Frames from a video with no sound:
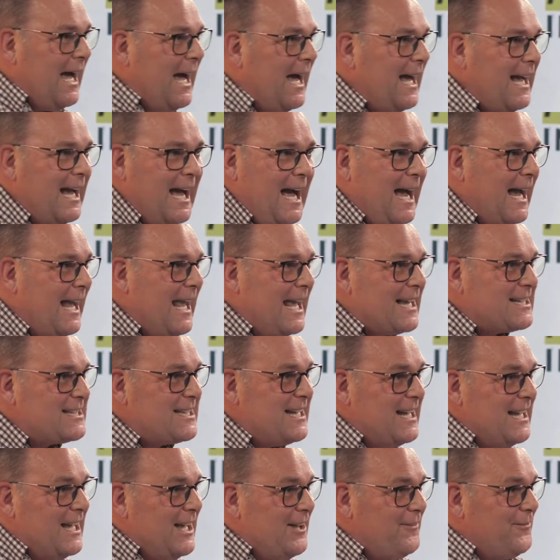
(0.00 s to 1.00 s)
I
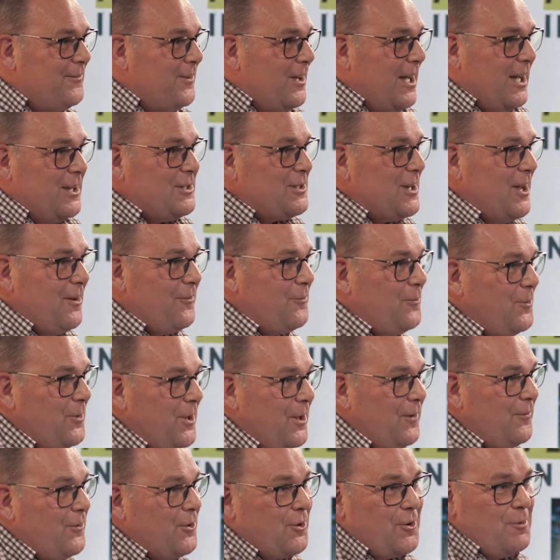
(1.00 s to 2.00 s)
guess
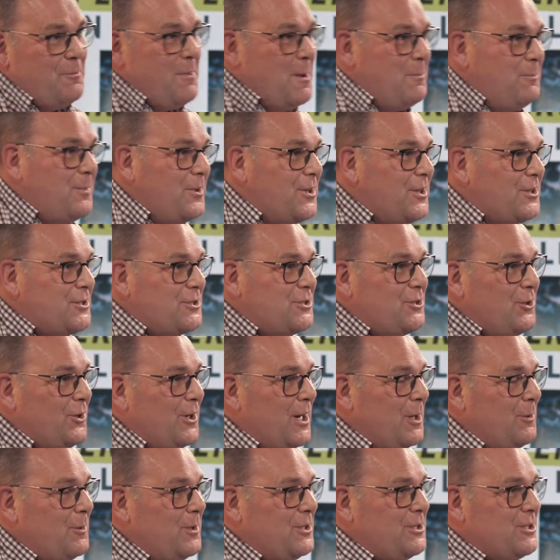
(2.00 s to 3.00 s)
if you remember the
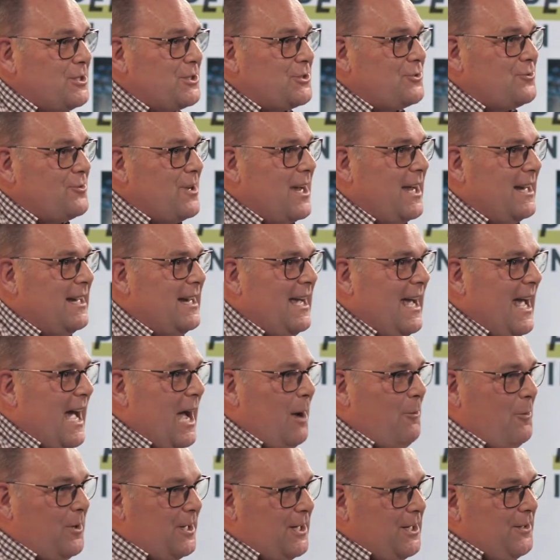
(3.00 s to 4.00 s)
story we just read,
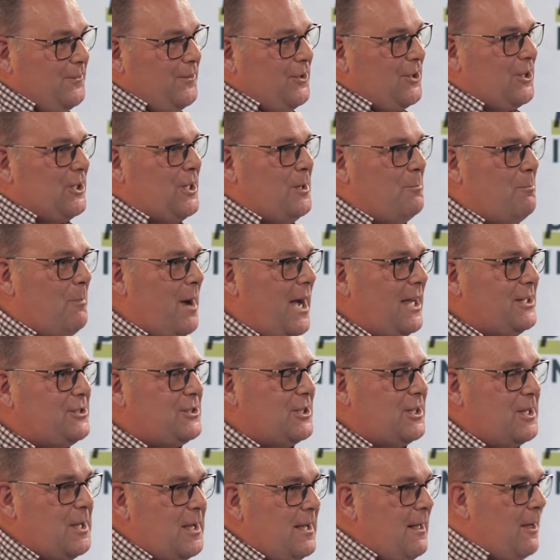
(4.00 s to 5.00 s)
I wonder if you can
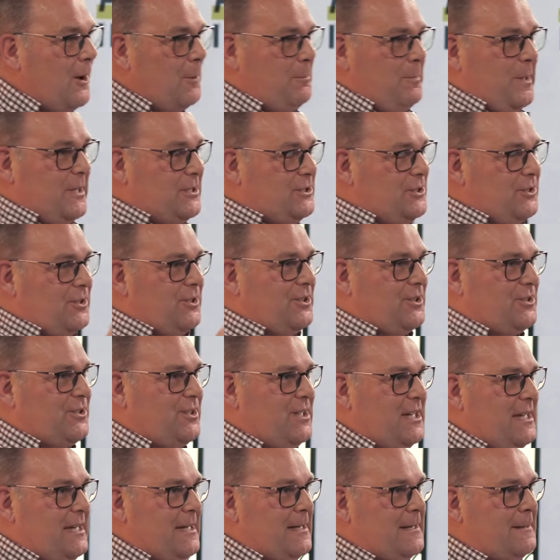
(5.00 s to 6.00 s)
imagine or picture the
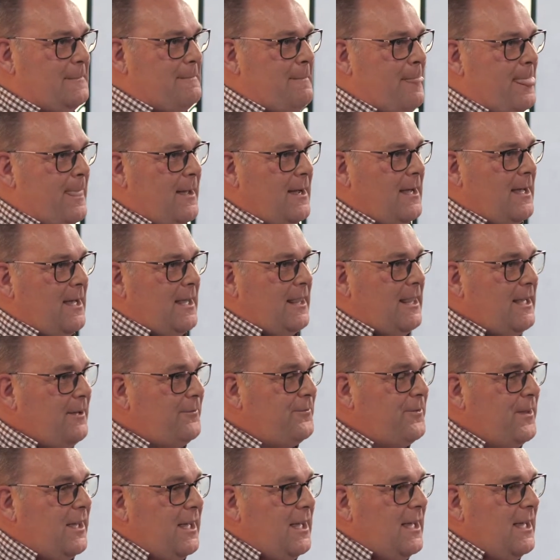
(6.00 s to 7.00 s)
scene.
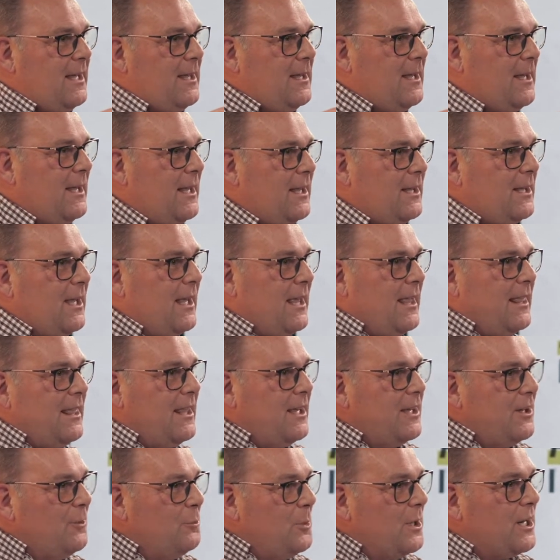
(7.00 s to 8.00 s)
We're
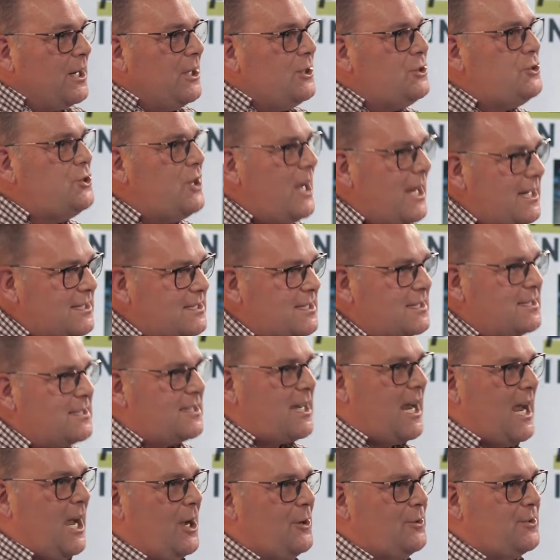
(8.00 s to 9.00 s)
in
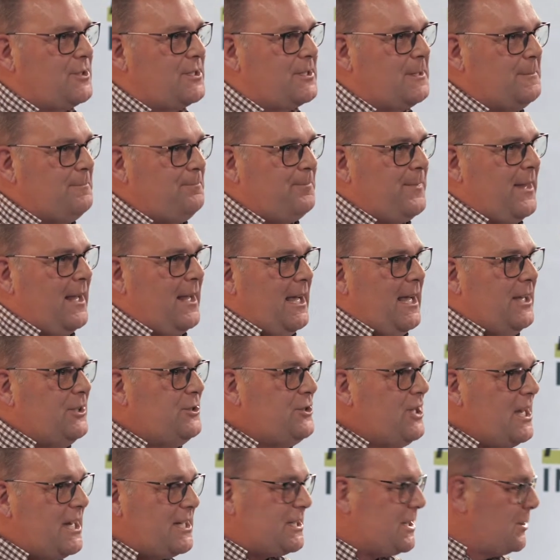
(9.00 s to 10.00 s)
Jason's house,
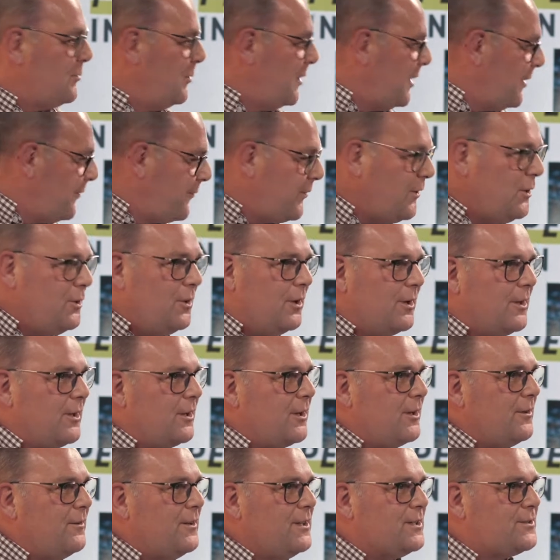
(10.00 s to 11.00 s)
and Jason with a few
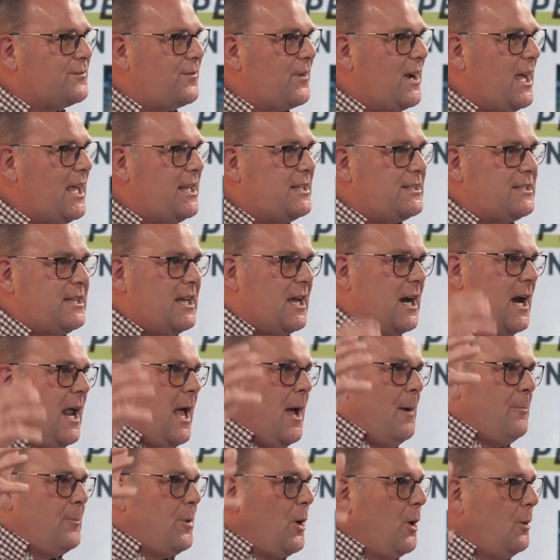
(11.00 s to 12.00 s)
other of his friends there,
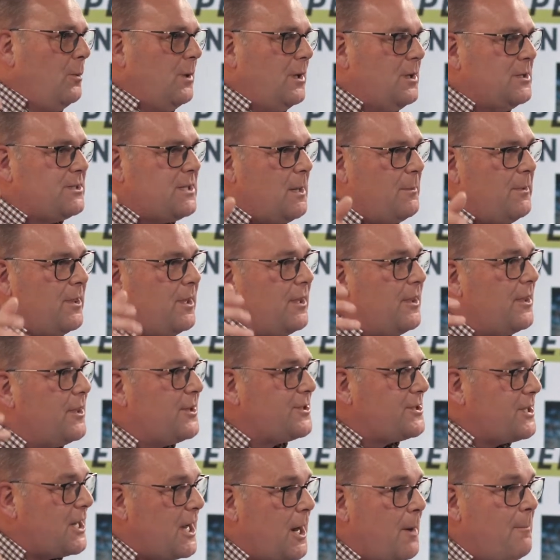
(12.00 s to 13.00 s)
probably some of the
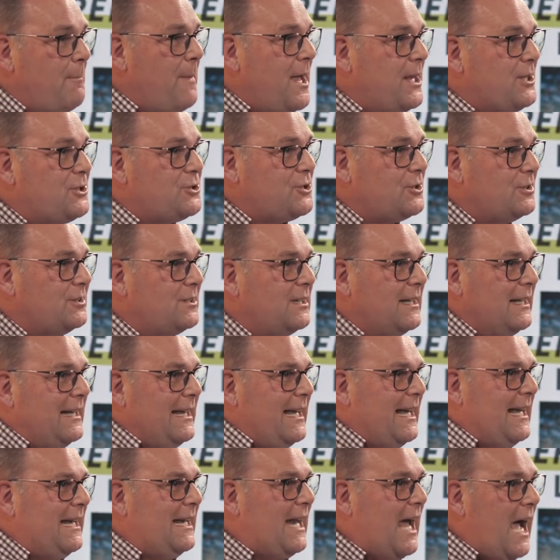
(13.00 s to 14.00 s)
others that are mentioned
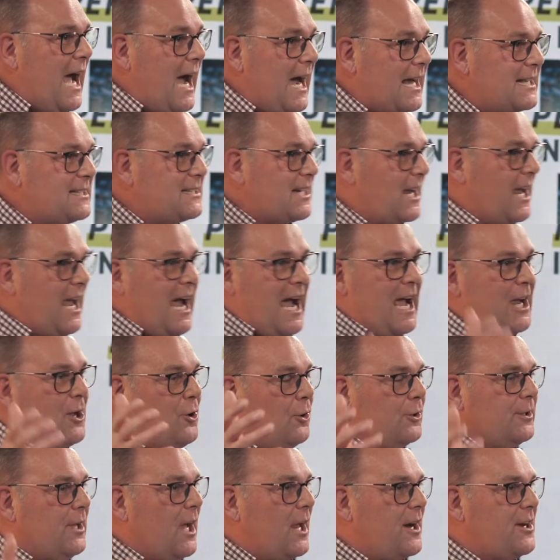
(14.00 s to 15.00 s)
in Acts, a guy
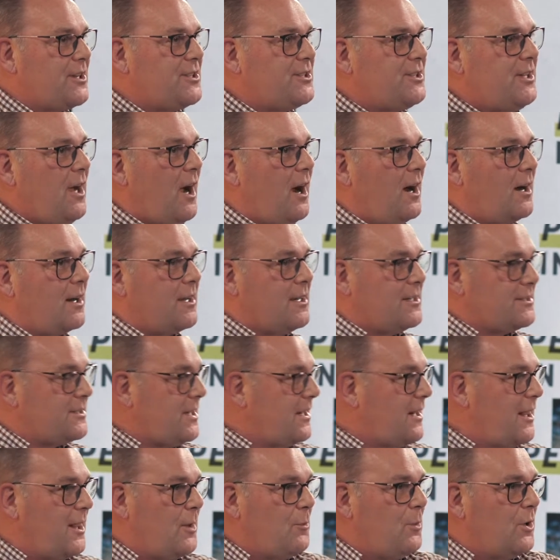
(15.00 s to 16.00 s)
called Aristarchus,
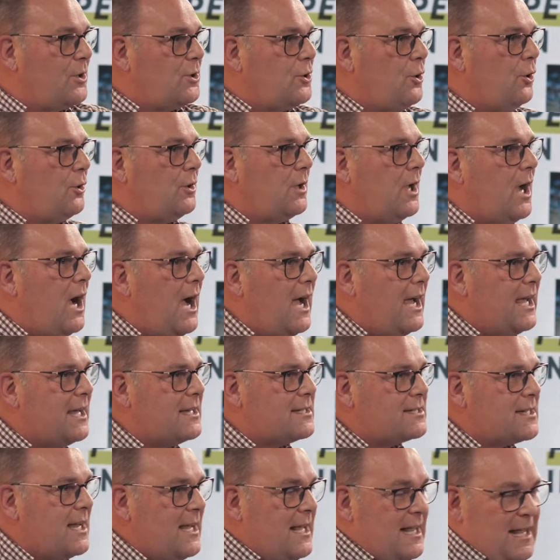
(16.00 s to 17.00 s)
another one called
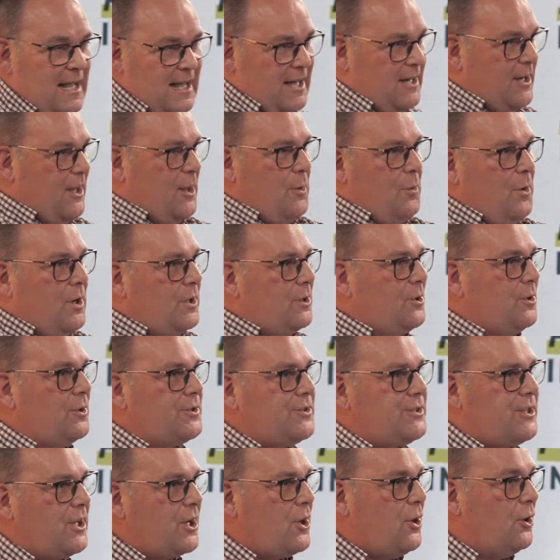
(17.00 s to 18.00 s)
Gaius, another one
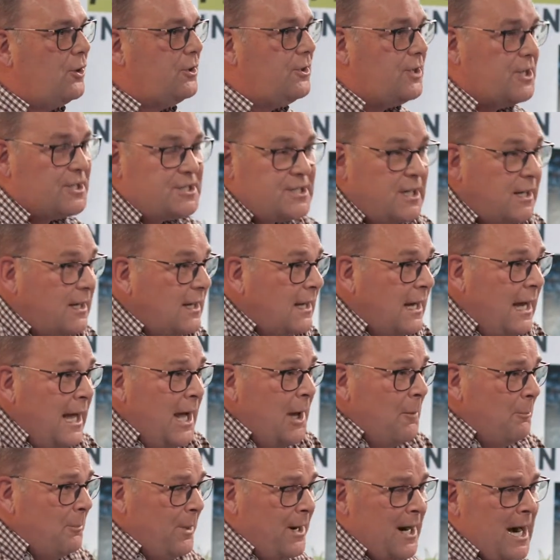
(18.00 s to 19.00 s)
called Secundus,
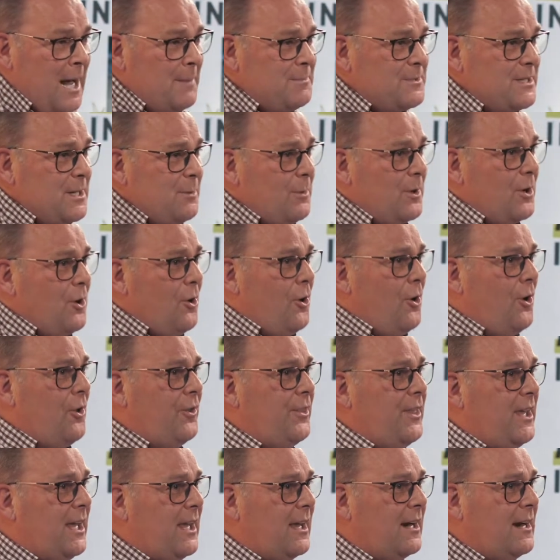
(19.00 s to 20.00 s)
perhaps they were
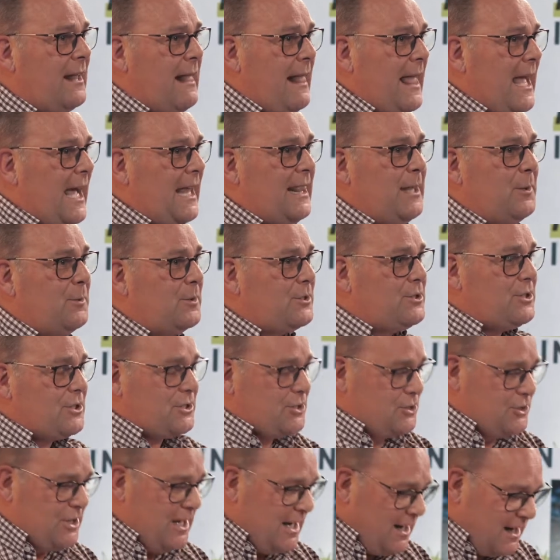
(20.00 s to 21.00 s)
all there, and they were
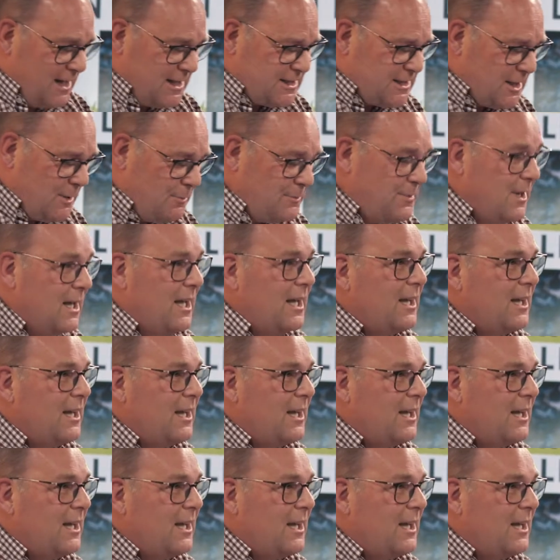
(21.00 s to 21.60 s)
just sharing some